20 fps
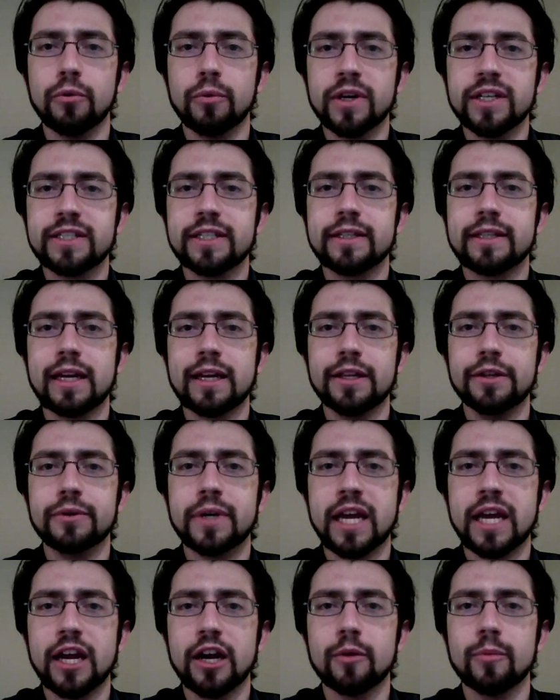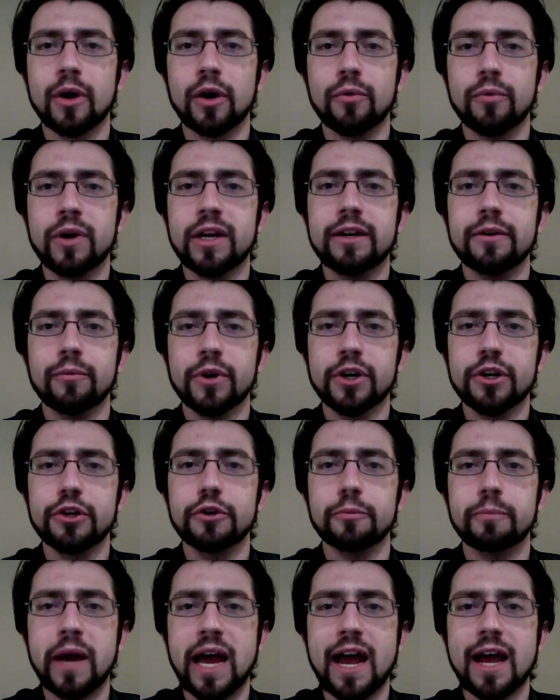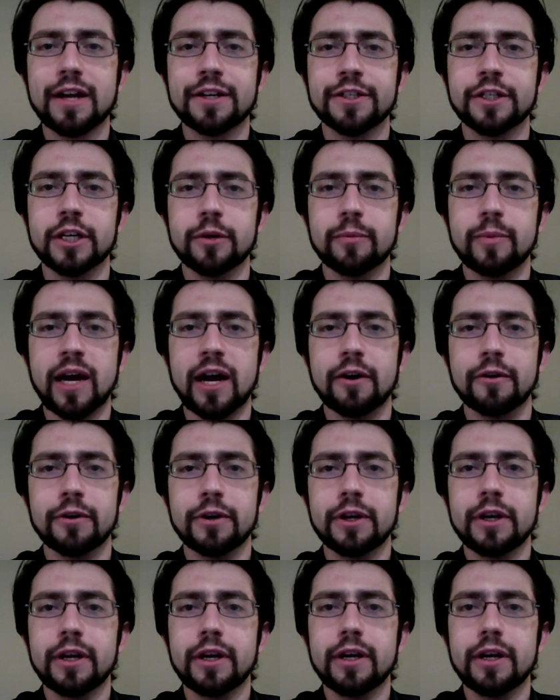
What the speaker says: What is it that you care about? What are you passionate about?